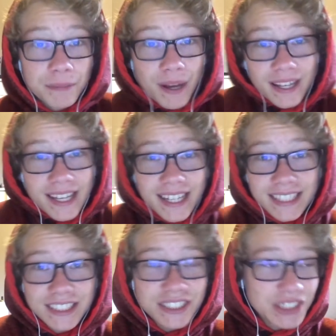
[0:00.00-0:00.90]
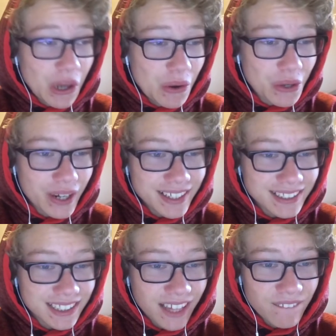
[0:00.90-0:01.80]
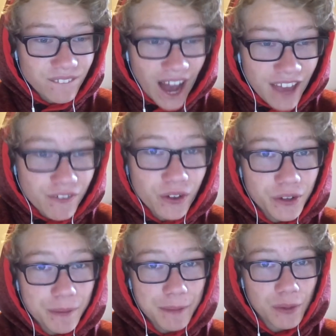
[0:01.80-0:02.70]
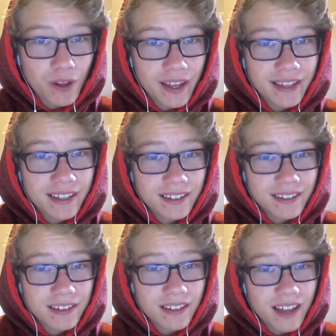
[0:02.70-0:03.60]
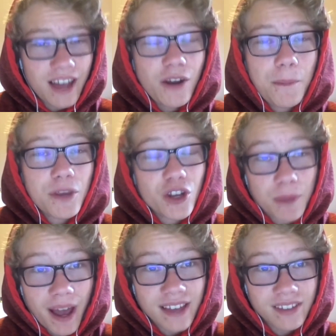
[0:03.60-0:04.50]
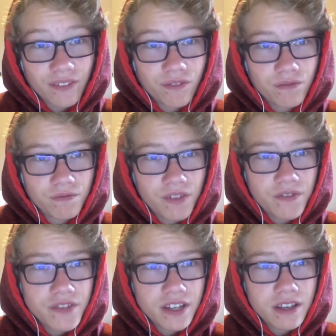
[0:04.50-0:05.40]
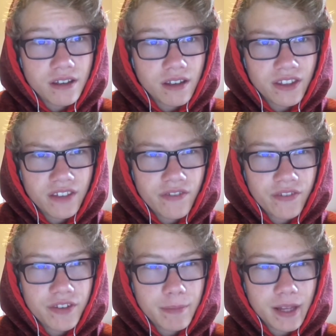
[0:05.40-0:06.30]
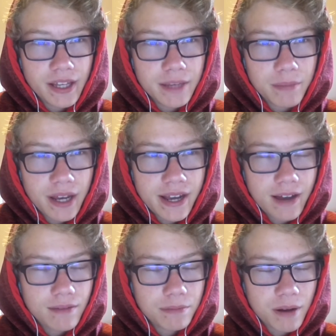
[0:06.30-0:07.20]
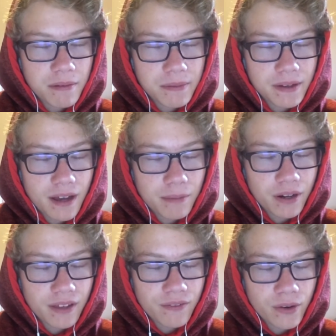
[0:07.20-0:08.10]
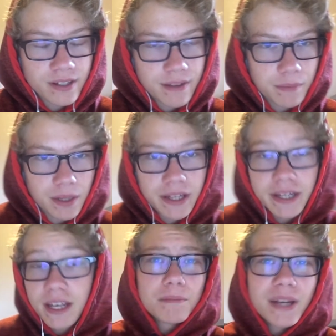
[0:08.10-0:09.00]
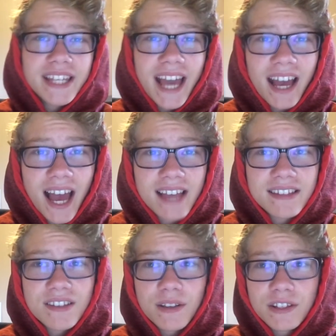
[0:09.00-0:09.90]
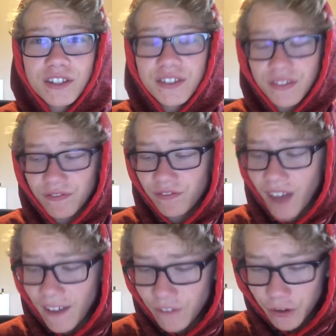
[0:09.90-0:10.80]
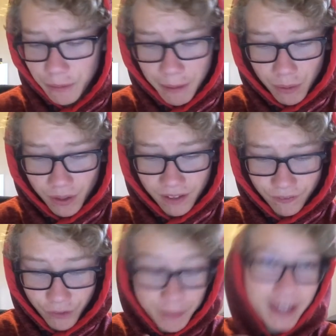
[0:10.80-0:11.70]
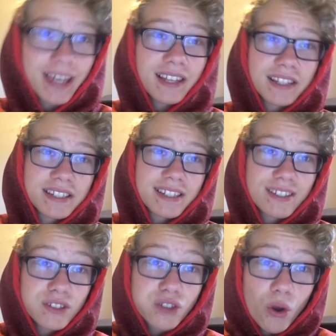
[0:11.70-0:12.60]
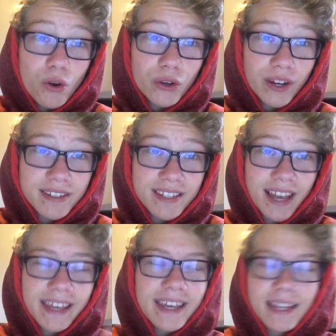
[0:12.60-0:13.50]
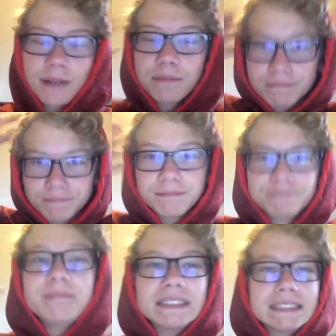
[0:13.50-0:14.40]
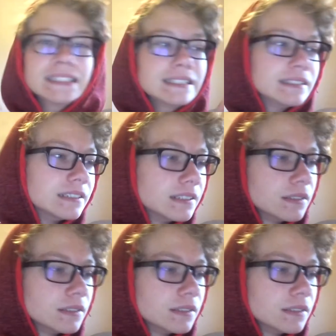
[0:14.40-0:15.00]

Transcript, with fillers: But it's so crazy, like 500 people. Like, I know PewDiePie has like 50, I think 50 million by now. Probably not, probably like 47 million. But yeah, guys, just 500 people, for me at least, is so crazy. I can't begin.